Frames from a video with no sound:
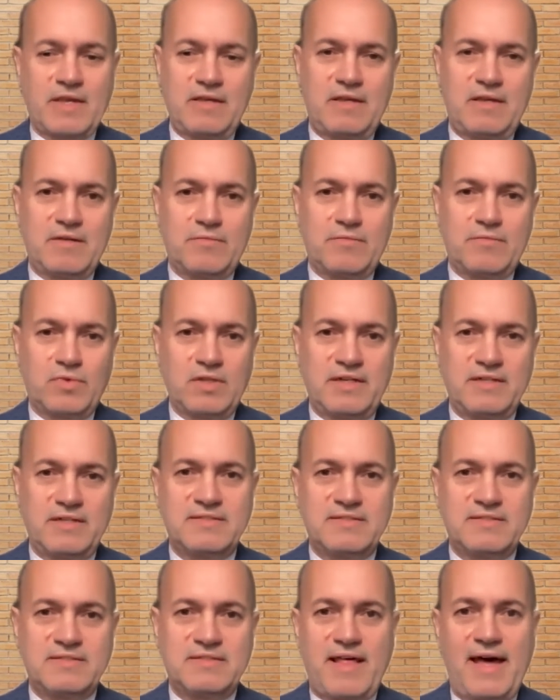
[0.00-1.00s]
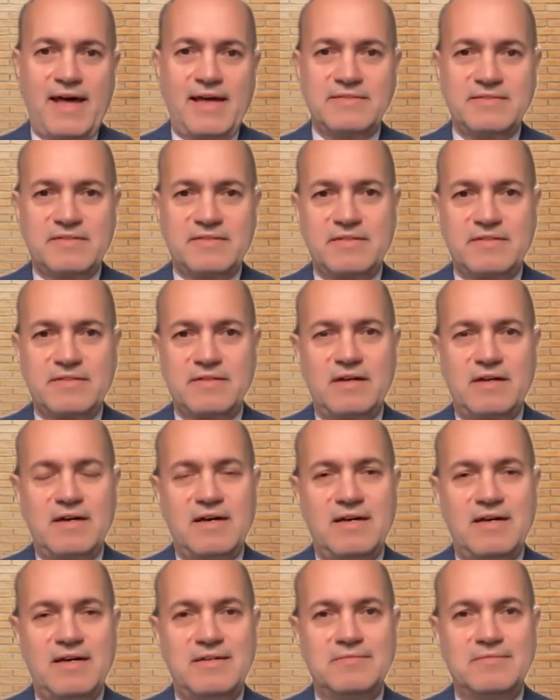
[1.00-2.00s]
And related to that,
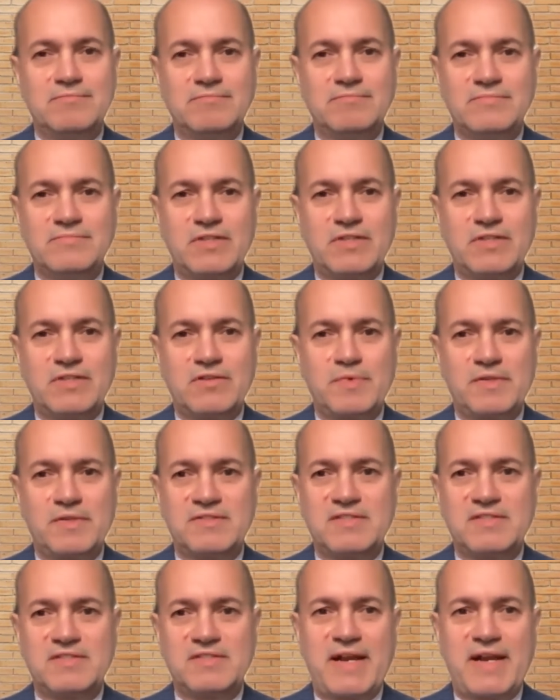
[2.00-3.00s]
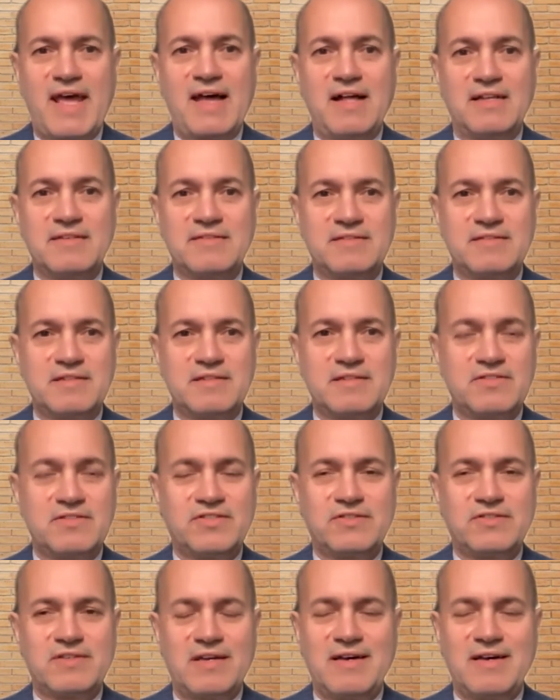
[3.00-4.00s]
there's been some
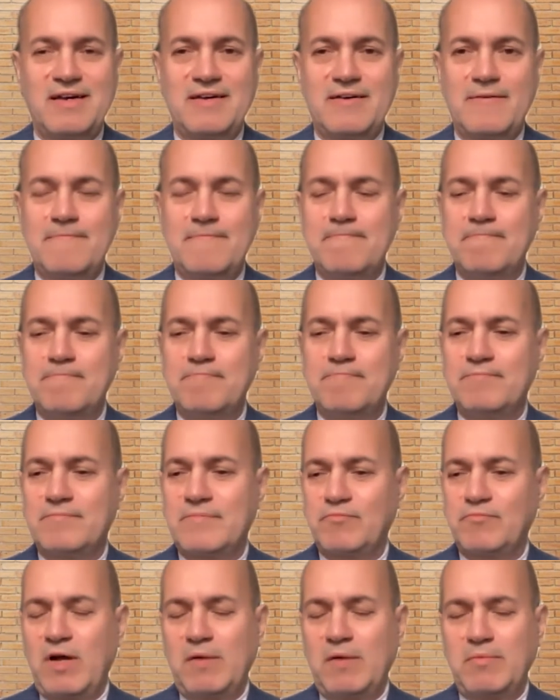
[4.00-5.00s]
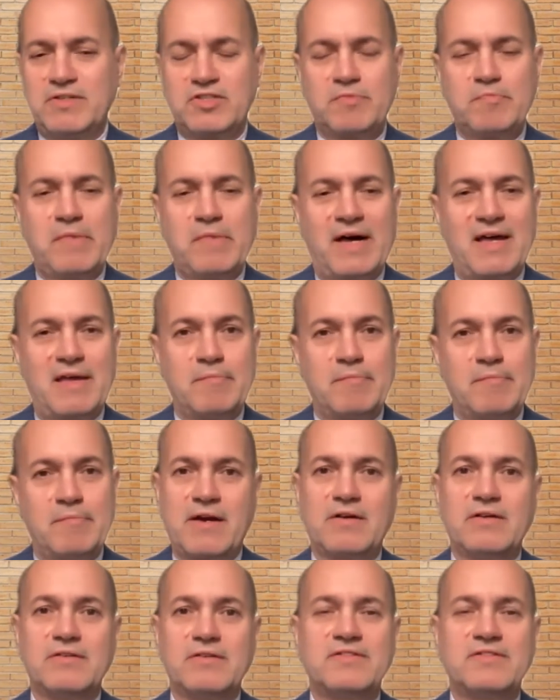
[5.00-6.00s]
analysis published by
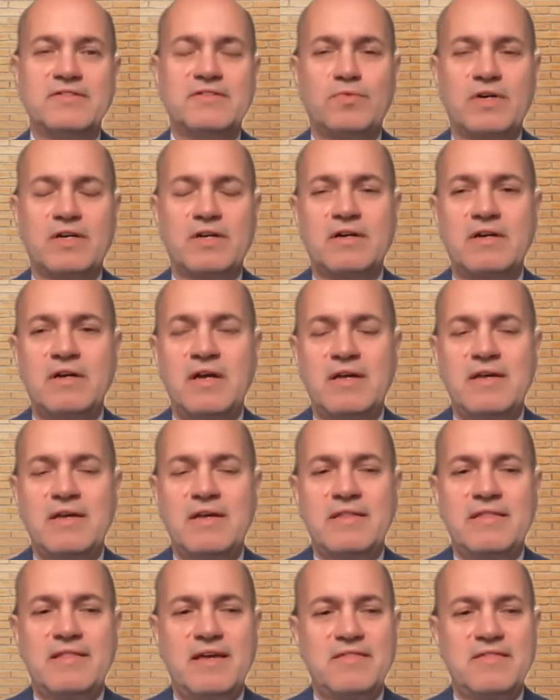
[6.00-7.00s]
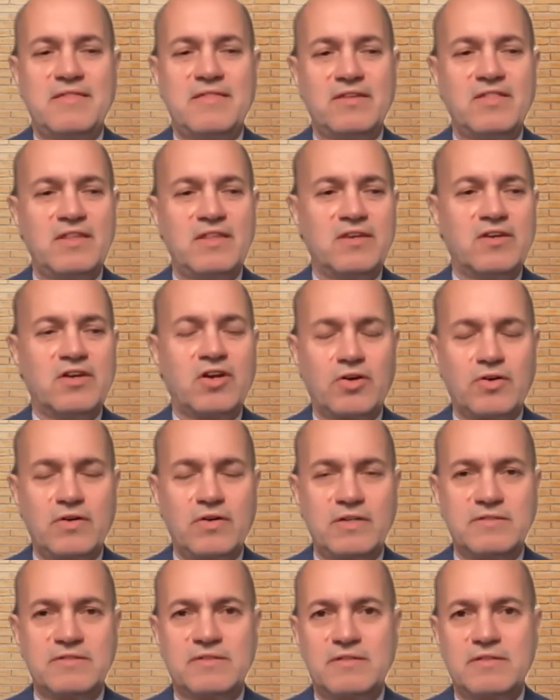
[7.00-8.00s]
Barron's where they think the
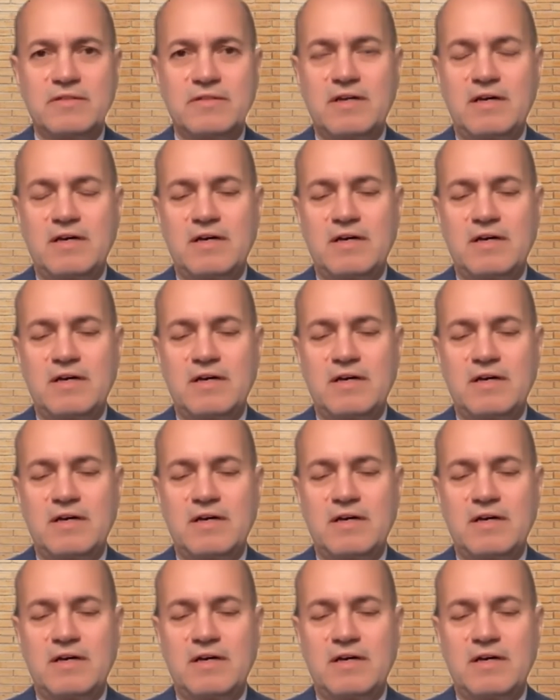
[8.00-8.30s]
current